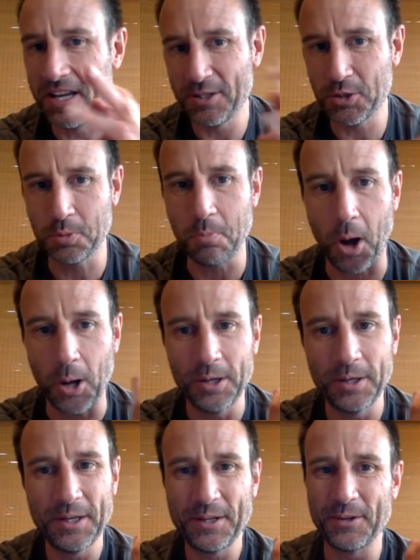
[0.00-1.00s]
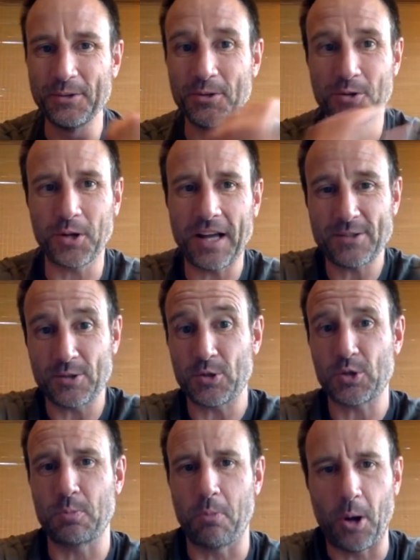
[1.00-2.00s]
Small. The new closet's
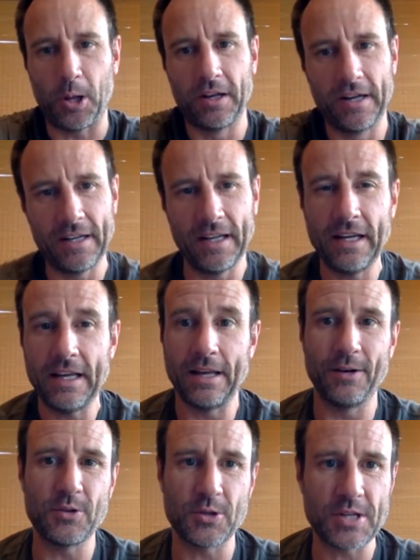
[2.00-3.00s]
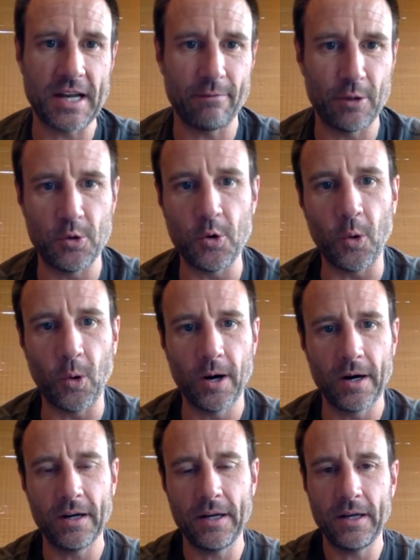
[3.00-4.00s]
smaller and it doesn't have a
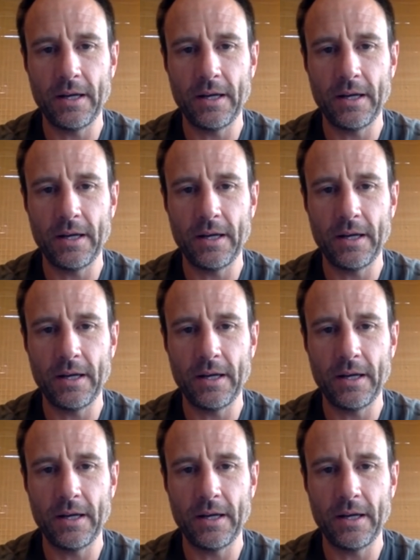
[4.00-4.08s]
door.